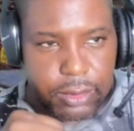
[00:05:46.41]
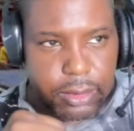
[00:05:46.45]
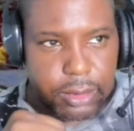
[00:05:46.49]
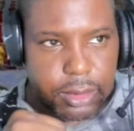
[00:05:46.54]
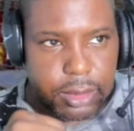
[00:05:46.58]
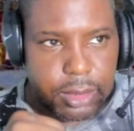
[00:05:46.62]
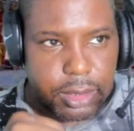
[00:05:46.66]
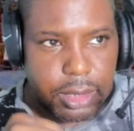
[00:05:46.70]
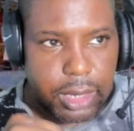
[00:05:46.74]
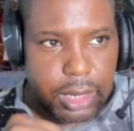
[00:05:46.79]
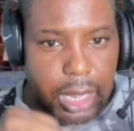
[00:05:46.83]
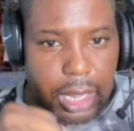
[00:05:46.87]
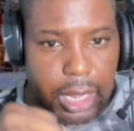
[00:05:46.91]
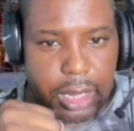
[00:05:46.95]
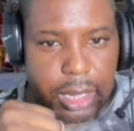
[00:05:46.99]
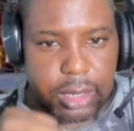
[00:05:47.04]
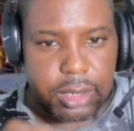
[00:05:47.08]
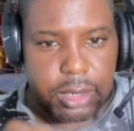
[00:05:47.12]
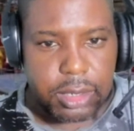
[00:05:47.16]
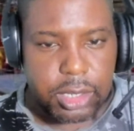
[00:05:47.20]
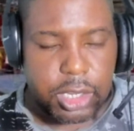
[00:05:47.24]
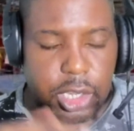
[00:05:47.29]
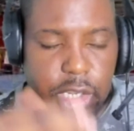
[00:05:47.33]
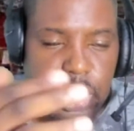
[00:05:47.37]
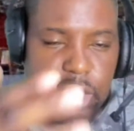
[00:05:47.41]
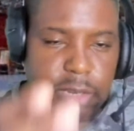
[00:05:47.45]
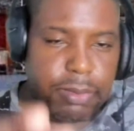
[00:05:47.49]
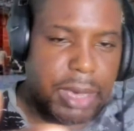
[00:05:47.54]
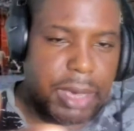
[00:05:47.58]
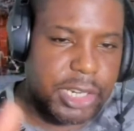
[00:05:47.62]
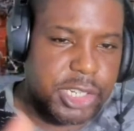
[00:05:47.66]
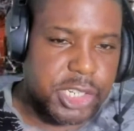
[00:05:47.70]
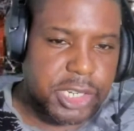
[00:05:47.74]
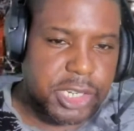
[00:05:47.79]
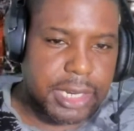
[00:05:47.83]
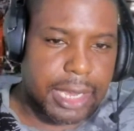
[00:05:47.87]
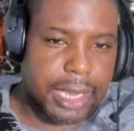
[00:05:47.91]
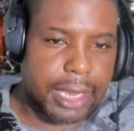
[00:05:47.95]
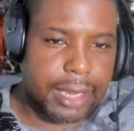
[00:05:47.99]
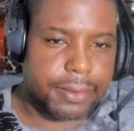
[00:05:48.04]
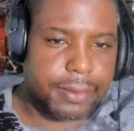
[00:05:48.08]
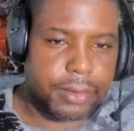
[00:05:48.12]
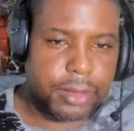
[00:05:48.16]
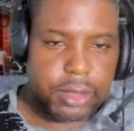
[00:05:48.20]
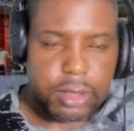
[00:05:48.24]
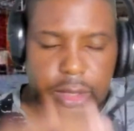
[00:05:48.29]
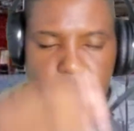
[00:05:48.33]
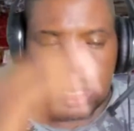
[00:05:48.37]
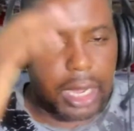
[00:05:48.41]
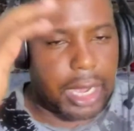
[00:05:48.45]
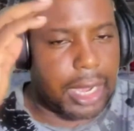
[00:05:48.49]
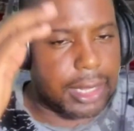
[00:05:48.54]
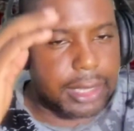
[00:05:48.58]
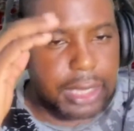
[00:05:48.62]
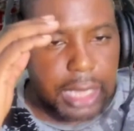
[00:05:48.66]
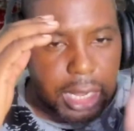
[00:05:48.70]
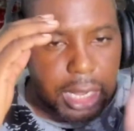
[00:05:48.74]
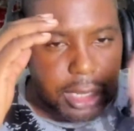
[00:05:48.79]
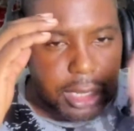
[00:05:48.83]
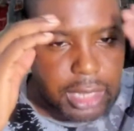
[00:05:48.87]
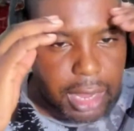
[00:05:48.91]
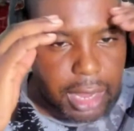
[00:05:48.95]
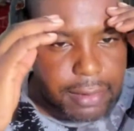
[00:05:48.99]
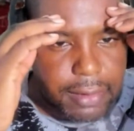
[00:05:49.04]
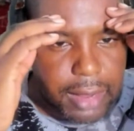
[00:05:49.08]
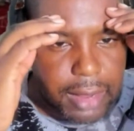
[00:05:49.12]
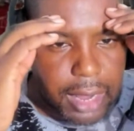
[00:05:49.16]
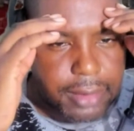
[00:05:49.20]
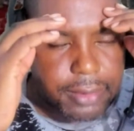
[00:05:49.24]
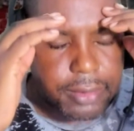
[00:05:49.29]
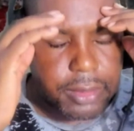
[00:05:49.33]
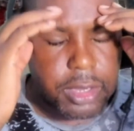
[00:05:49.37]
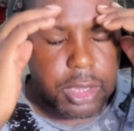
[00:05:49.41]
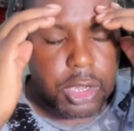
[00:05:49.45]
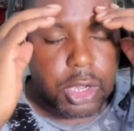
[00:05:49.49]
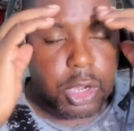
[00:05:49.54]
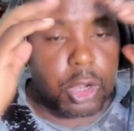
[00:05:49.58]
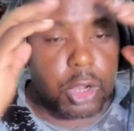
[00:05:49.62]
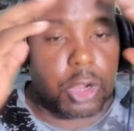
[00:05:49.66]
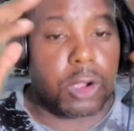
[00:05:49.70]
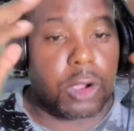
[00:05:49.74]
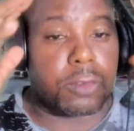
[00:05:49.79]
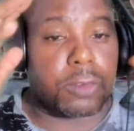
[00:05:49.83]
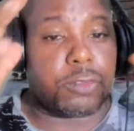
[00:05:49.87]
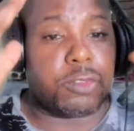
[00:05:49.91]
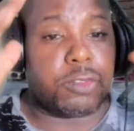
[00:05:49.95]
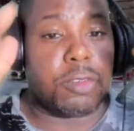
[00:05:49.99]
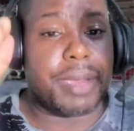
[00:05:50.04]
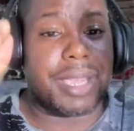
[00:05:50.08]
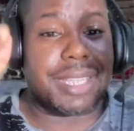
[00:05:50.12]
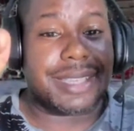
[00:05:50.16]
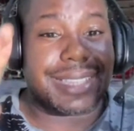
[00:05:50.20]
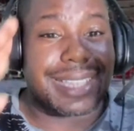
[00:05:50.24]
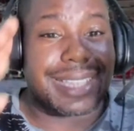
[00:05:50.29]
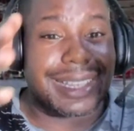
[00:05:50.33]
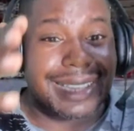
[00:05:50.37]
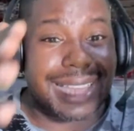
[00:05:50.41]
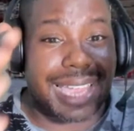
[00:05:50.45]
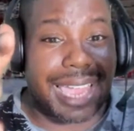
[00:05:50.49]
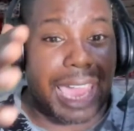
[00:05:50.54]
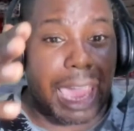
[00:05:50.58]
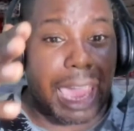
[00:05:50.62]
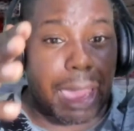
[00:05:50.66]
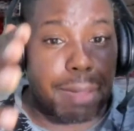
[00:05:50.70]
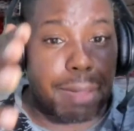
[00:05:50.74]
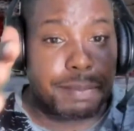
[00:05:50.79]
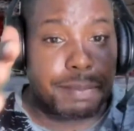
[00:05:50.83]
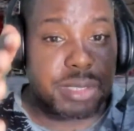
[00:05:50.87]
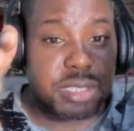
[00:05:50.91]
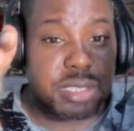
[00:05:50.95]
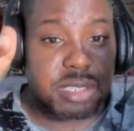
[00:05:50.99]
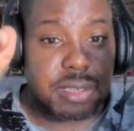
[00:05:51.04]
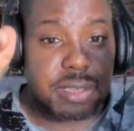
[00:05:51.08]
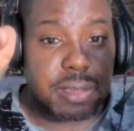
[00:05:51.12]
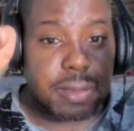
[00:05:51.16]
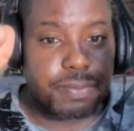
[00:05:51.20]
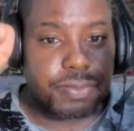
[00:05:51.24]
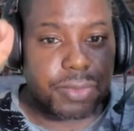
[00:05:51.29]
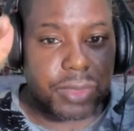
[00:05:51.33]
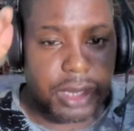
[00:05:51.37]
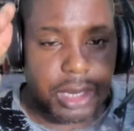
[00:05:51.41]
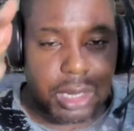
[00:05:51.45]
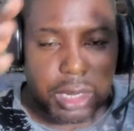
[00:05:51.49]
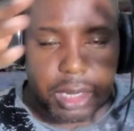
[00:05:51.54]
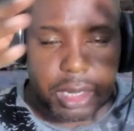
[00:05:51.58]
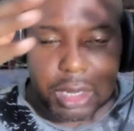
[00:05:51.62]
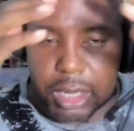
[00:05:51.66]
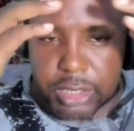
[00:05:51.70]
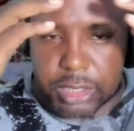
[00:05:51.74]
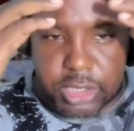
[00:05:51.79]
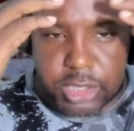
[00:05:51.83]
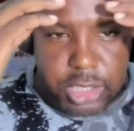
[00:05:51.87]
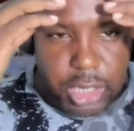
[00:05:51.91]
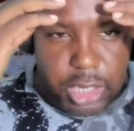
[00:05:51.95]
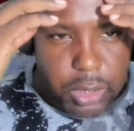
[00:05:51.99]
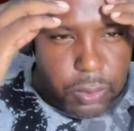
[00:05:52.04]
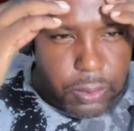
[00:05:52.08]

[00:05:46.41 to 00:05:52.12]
Huh? Can you imagine that? I God forbid that happens. So